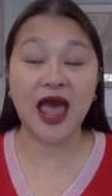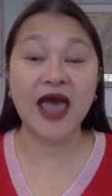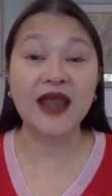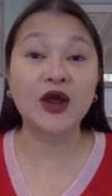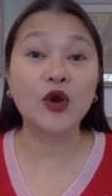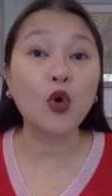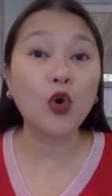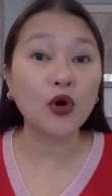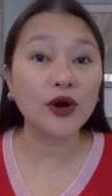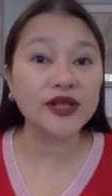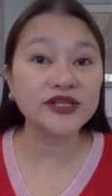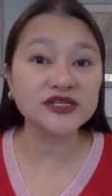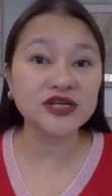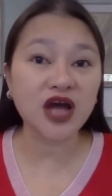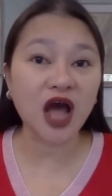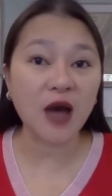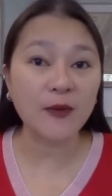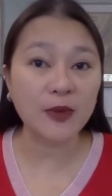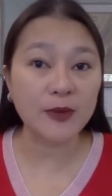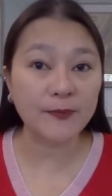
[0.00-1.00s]
And according to
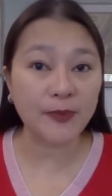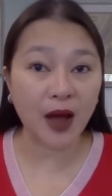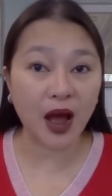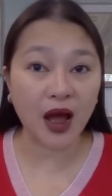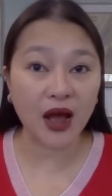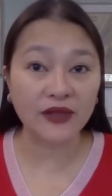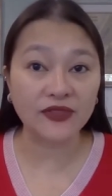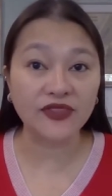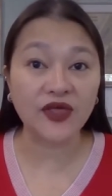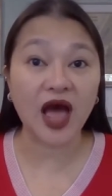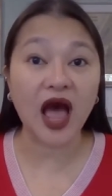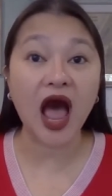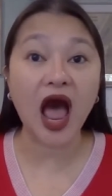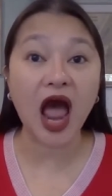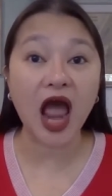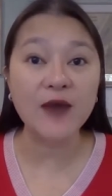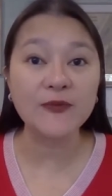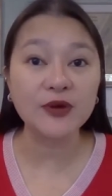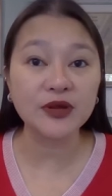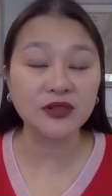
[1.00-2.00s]
CommonBond, the
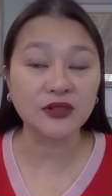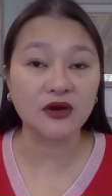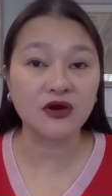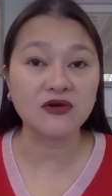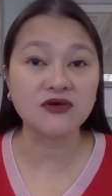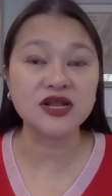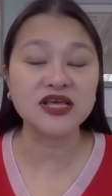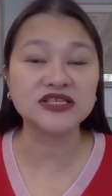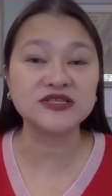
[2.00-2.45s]
hybrid loan